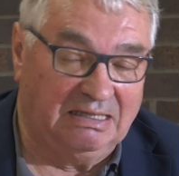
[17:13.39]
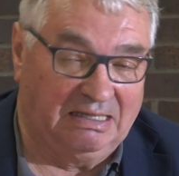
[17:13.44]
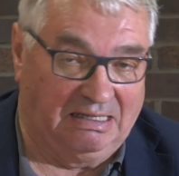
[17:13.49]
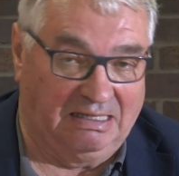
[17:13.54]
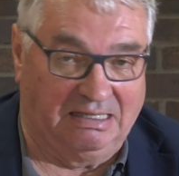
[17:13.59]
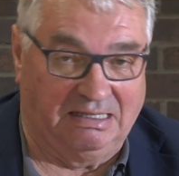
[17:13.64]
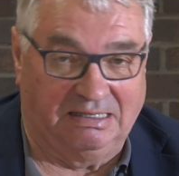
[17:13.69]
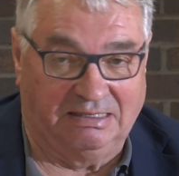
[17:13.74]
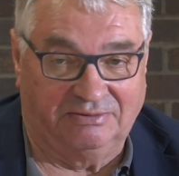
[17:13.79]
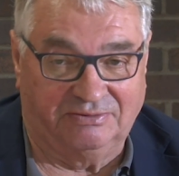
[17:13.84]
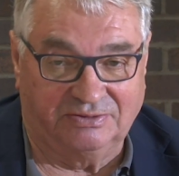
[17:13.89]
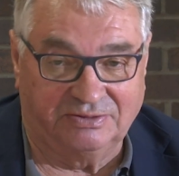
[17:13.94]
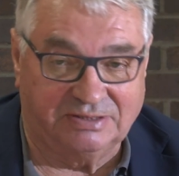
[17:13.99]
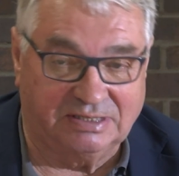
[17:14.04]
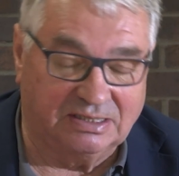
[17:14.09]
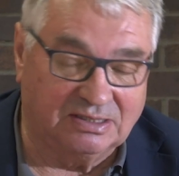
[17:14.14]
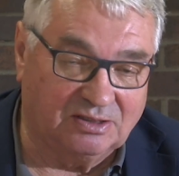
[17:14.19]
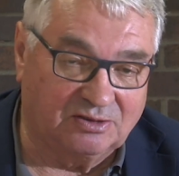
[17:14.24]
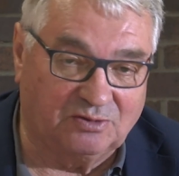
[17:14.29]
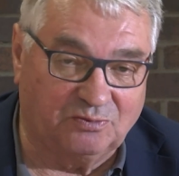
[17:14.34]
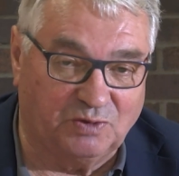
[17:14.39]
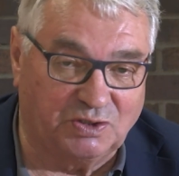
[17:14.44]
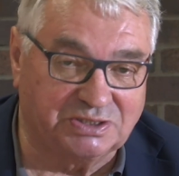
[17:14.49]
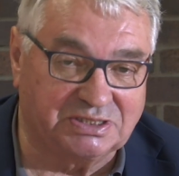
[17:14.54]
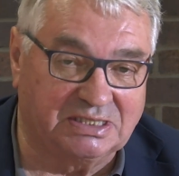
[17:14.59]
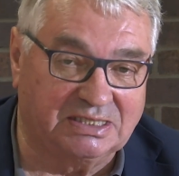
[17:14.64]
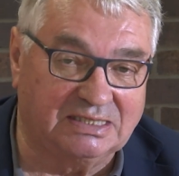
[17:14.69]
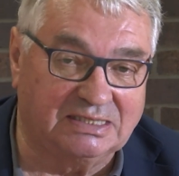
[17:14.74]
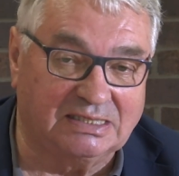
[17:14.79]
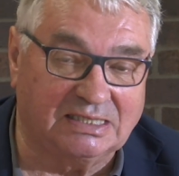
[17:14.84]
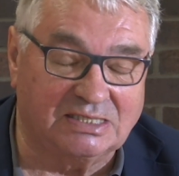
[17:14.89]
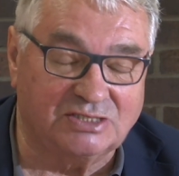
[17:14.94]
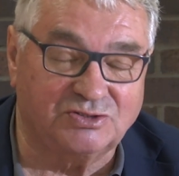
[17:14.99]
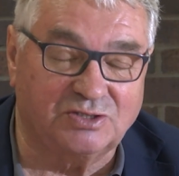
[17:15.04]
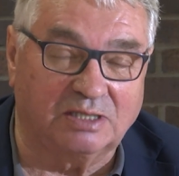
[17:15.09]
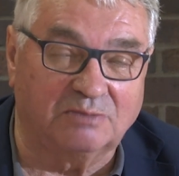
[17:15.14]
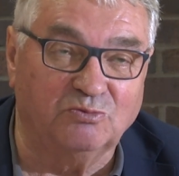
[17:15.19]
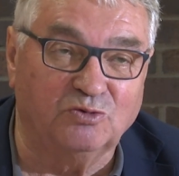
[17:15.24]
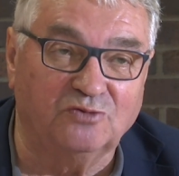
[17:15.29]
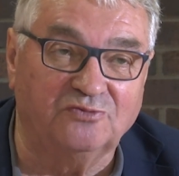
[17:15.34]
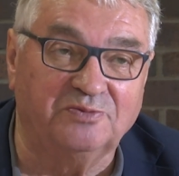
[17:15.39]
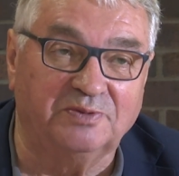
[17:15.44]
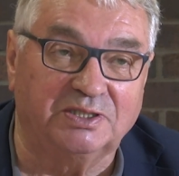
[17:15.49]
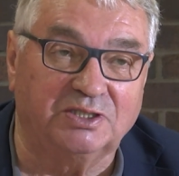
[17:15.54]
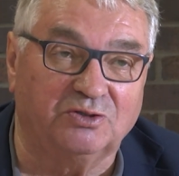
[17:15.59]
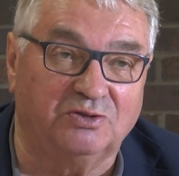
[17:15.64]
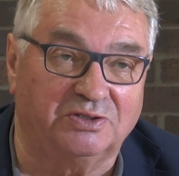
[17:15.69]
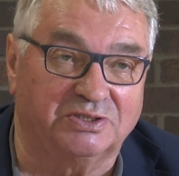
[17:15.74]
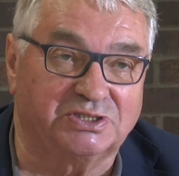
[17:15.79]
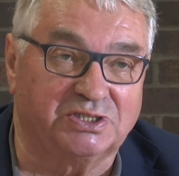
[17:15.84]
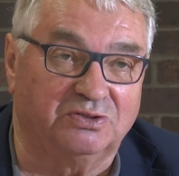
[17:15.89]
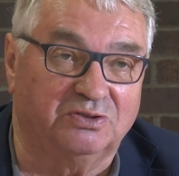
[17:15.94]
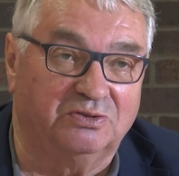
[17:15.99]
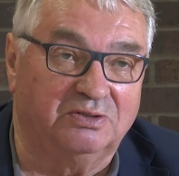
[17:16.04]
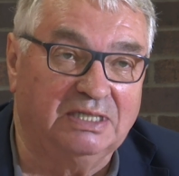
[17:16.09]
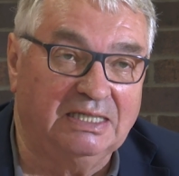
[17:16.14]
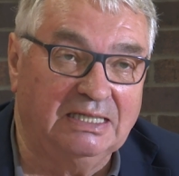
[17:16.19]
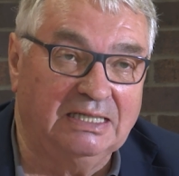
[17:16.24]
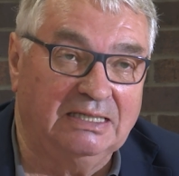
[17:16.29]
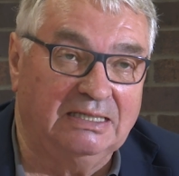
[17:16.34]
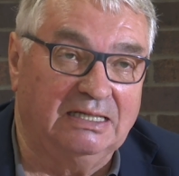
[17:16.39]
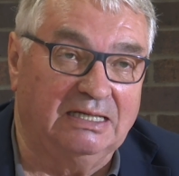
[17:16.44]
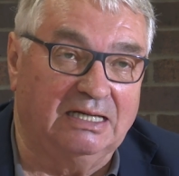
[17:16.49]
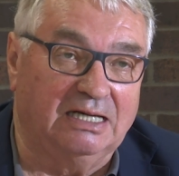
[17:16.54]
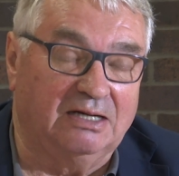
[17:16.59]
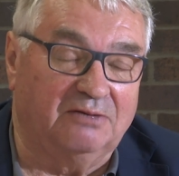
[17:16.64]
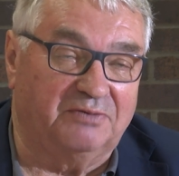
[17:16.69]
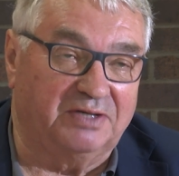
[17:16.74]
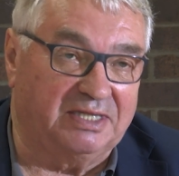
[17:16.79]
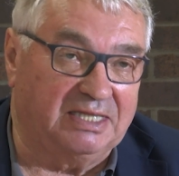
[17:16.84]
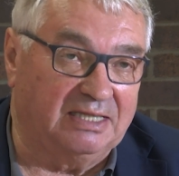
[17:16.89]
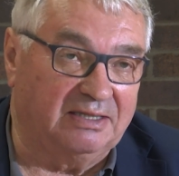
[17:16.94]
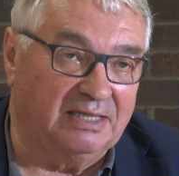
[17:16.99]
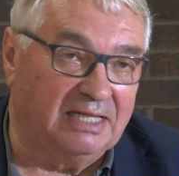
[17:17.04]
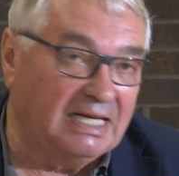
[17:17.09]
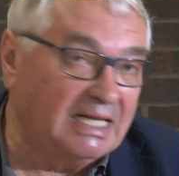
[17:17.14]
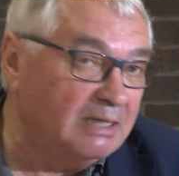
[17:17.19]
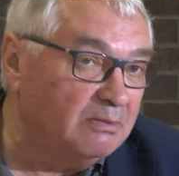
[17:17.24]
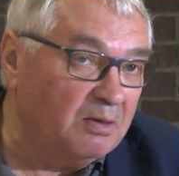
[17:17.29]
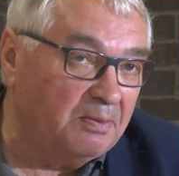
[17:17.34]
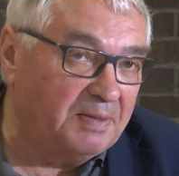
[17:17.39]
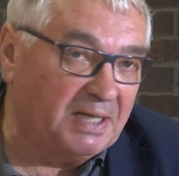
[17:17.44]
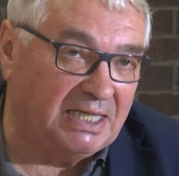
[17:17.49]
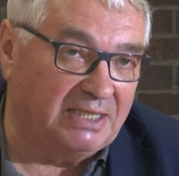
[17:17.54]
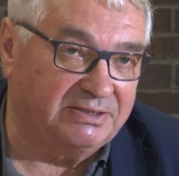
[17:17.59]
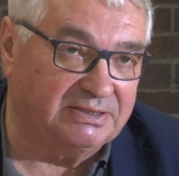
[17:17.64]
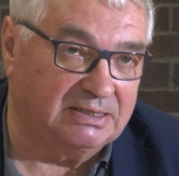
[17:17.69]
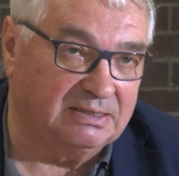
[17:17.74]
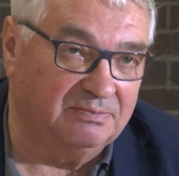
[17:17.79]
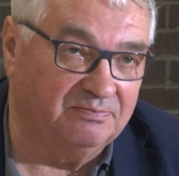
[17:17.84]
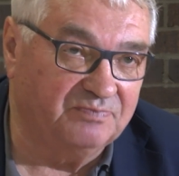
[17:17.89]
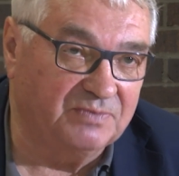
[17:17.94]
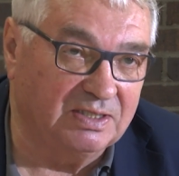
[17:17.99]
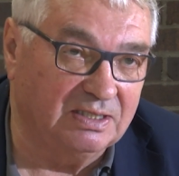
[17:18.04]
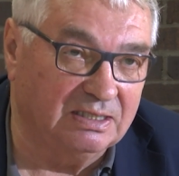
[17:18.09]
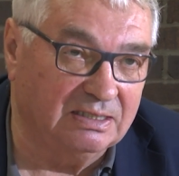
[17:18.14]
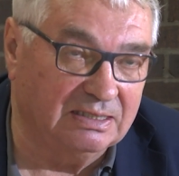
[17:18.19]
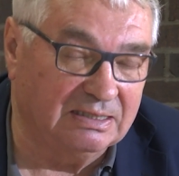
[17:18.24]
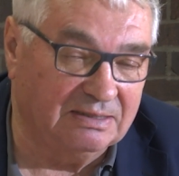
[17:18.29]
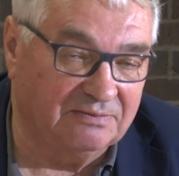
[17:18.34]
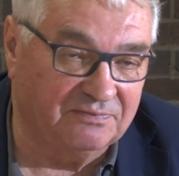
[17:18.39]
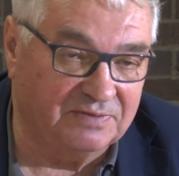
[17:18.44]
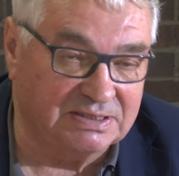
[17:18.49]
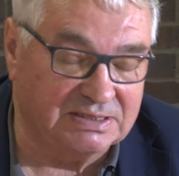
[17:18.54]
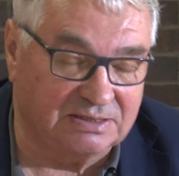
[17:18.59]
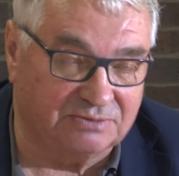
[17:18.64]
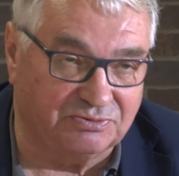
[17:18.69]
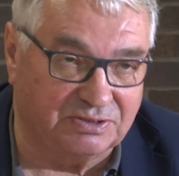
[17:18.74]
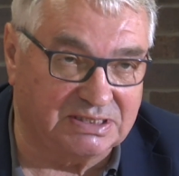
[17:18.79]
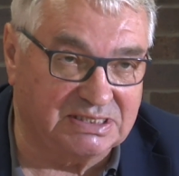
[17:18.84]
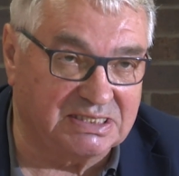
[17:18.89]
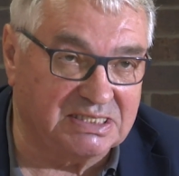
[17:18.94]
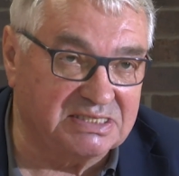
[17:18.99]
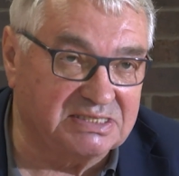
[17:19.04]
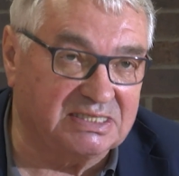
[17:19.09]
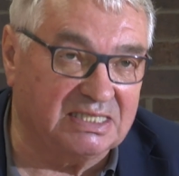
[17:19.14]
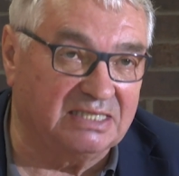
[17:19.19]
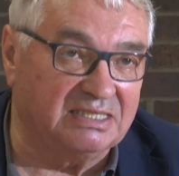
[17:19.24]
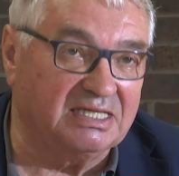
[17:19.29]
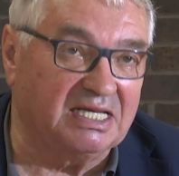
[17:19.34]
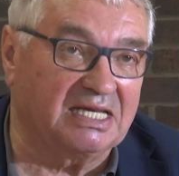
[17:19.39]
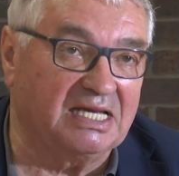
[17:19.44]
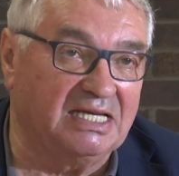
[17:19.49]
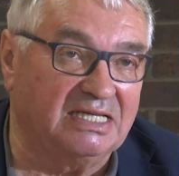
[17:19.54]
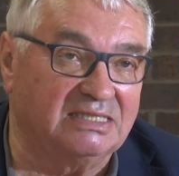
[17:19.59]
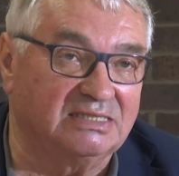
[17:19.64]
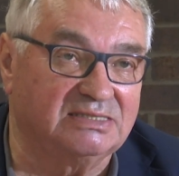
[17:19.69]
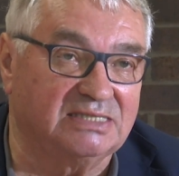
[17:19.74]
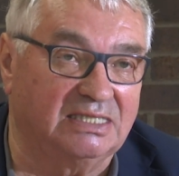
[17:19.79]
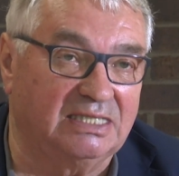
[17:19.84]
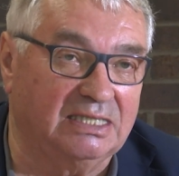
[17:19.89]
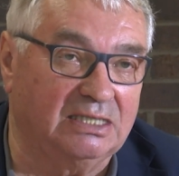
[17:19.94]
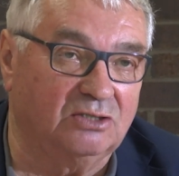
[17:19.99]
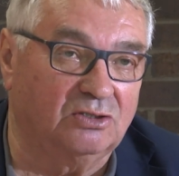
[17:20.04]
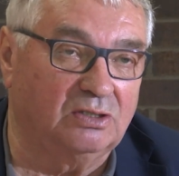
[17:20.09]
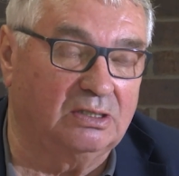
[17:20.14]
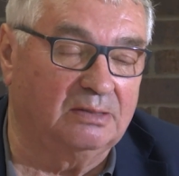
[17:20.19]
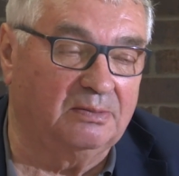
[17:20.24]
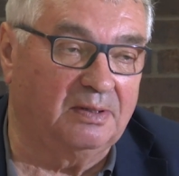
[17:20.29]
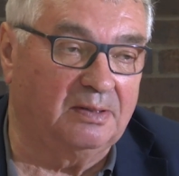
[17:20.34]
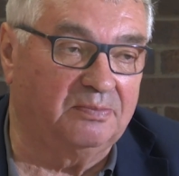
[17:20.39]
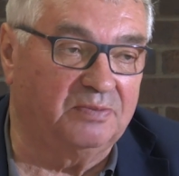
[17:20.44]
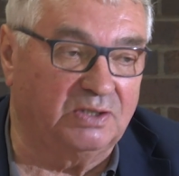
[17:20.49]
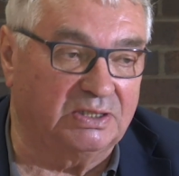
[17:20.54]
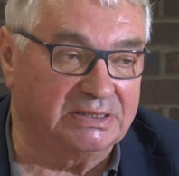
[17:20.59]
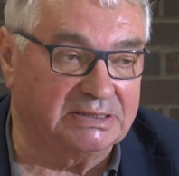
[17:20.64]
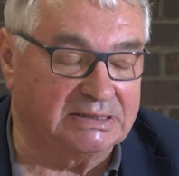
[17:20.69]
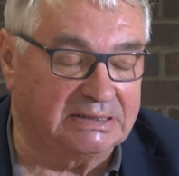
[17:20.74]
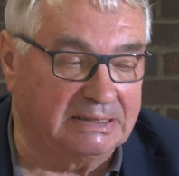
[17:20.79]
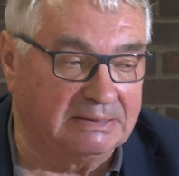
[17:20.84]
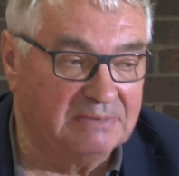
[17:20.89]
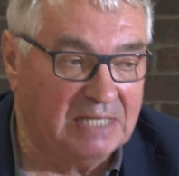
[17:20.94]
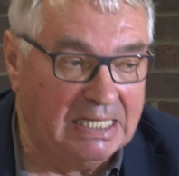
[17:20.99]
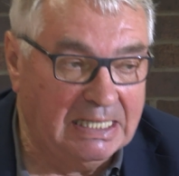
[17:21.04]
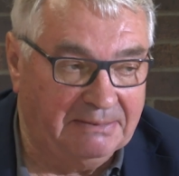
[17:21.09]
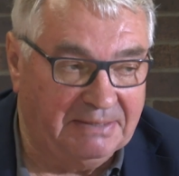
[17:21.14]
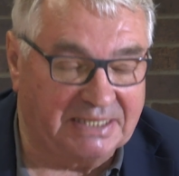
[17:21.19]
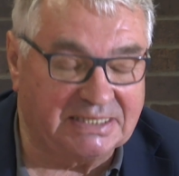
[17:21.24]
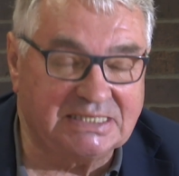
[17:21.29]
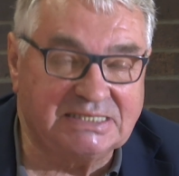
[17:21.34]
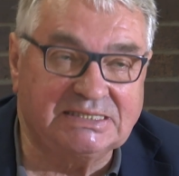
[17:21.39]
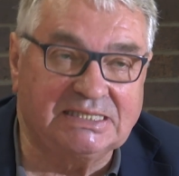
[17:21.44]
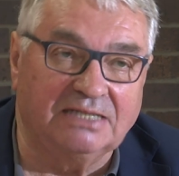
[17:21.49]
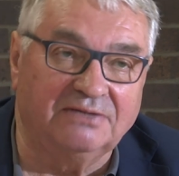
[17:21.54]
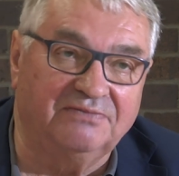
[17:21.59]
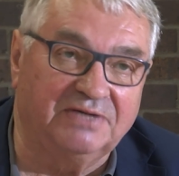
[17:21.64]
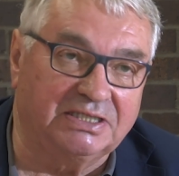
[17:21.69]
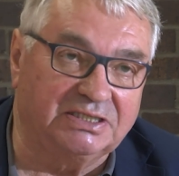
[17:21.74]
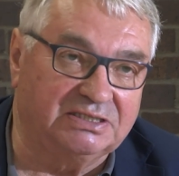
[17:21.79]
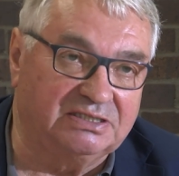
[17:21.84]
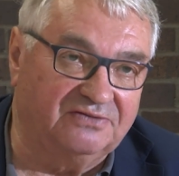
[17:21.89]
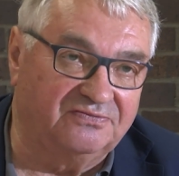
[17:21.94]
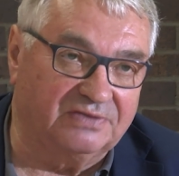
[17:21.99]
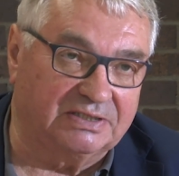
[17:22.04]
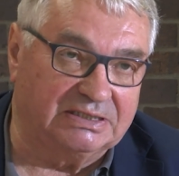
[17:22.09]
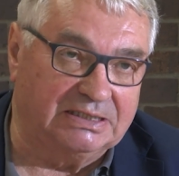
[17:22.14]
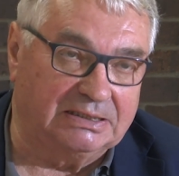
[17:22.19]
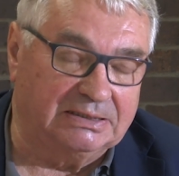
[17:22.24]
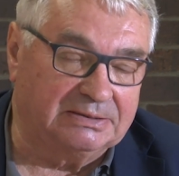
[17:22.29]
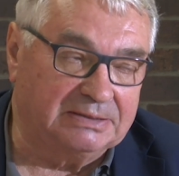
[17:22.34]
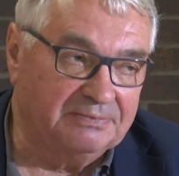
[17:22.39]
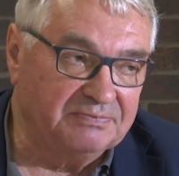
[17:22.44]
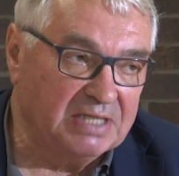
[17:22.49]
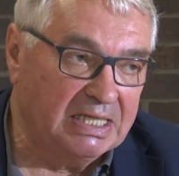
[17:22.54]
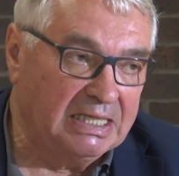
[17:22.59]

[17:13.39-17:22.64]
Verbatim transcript: And it was an interesting movement also uh, within the Labour Party, uh, with a resistance against the neoliberal policy. But it's still very difficult.